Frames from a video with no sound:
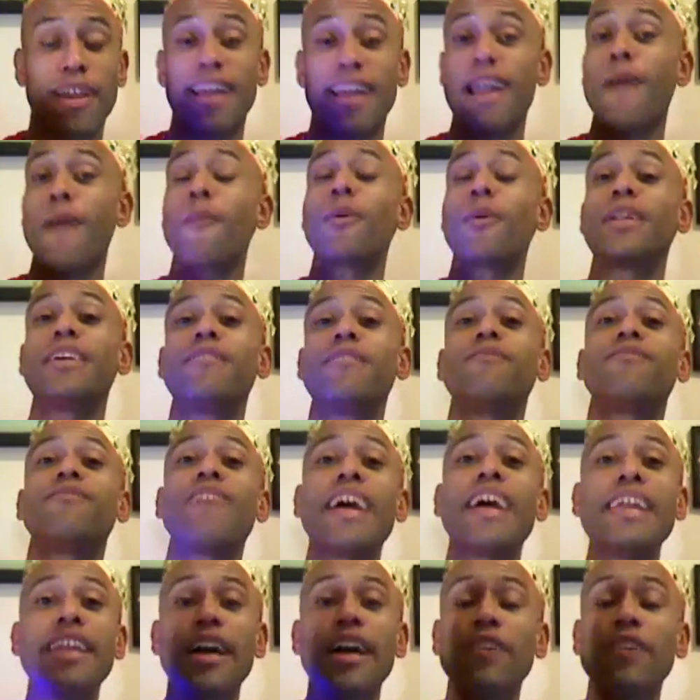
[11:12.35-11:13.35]
And I want to
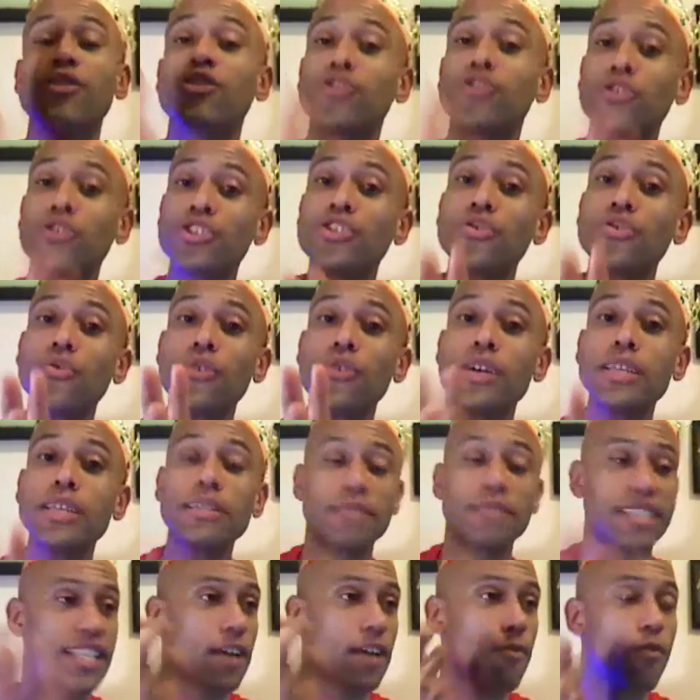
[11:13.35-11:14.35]
find out your stories.
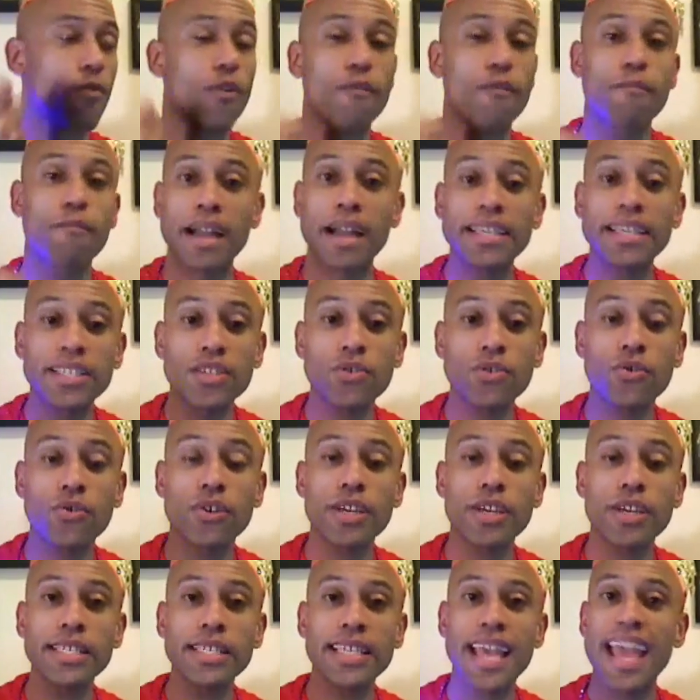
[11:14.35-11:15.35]
I'm going to tell more of my
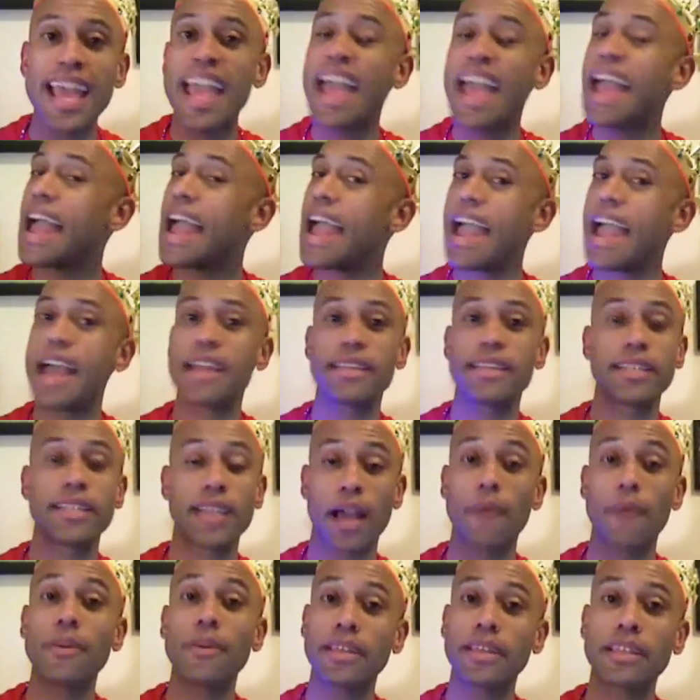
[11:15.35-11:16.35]
stories.
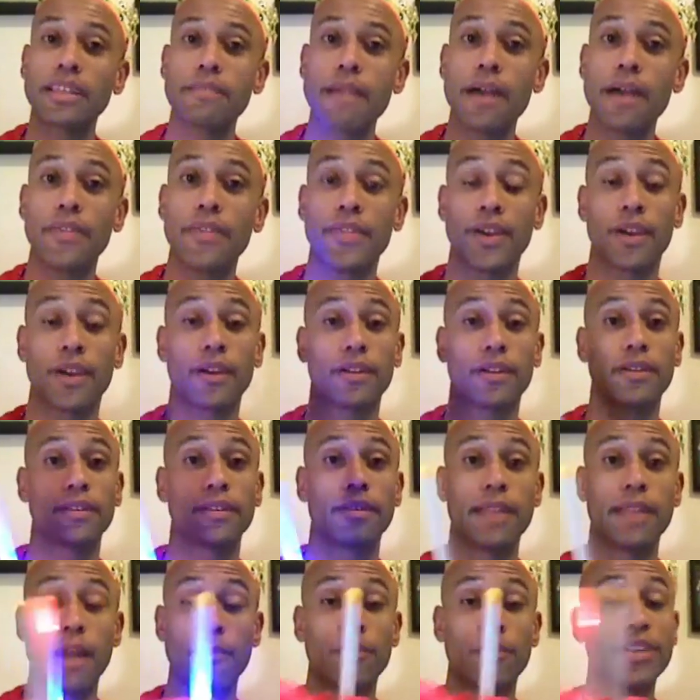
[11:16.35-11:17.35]
And I want to get them out there.
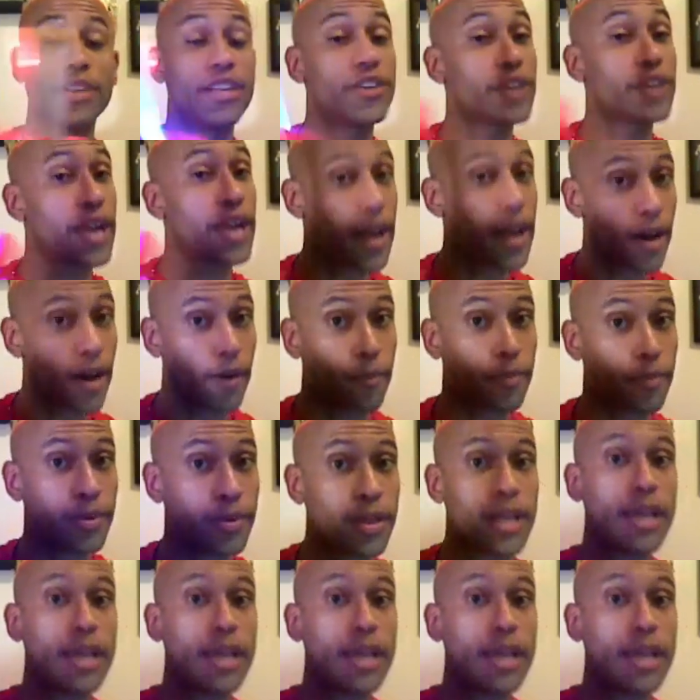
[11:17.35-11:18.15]
Now I'm going to need your help.